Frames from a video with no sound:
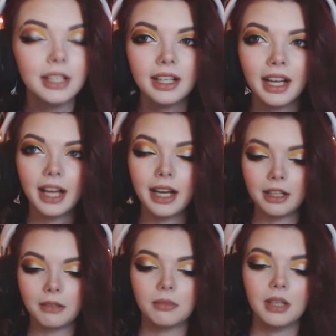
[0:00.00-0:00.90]

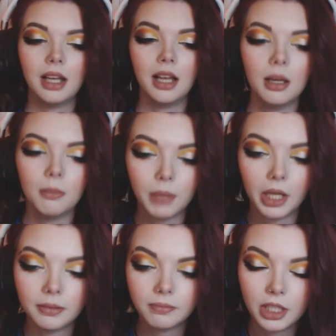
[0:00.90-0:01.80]

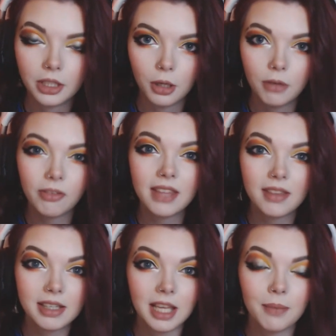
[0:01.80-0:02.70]
But you know, hopefully
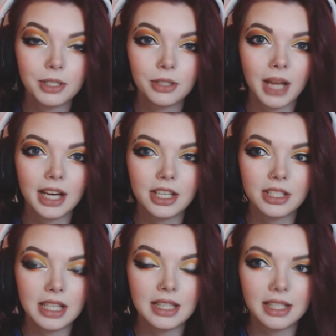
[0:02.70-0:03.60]
this episode
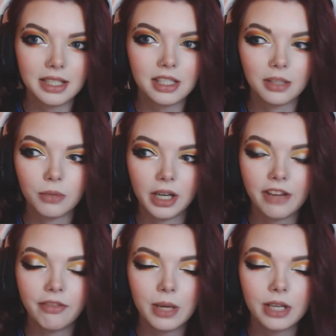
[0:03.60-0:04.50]
actually leads somewhere.
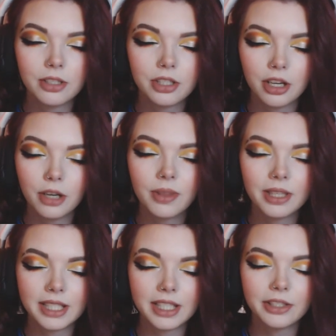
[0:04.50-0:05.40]
If we are stuck with the
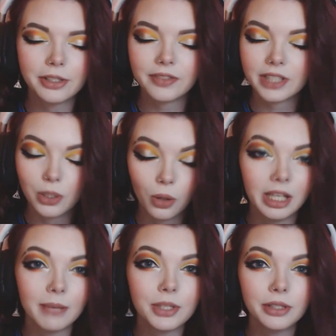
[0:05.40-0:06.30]
sisters for this whole
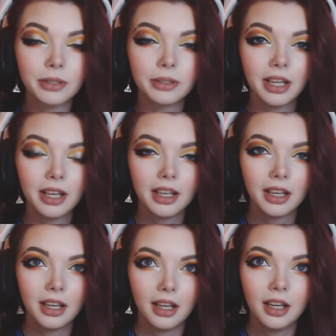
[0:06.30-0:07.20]
episode,
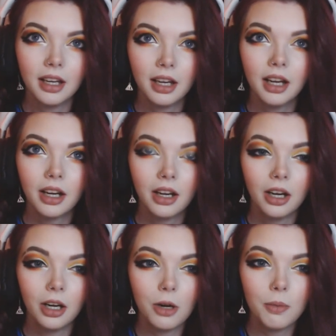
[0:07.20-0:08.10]

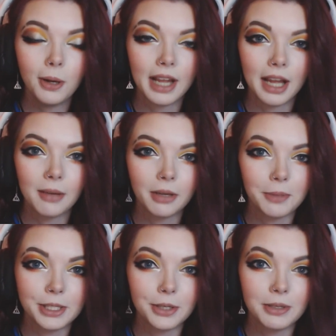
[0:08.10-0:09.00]
oh boy, I'm gonna be
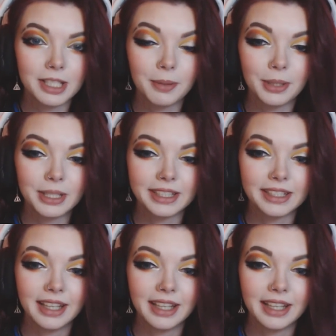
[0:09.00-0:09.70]
so disappointed.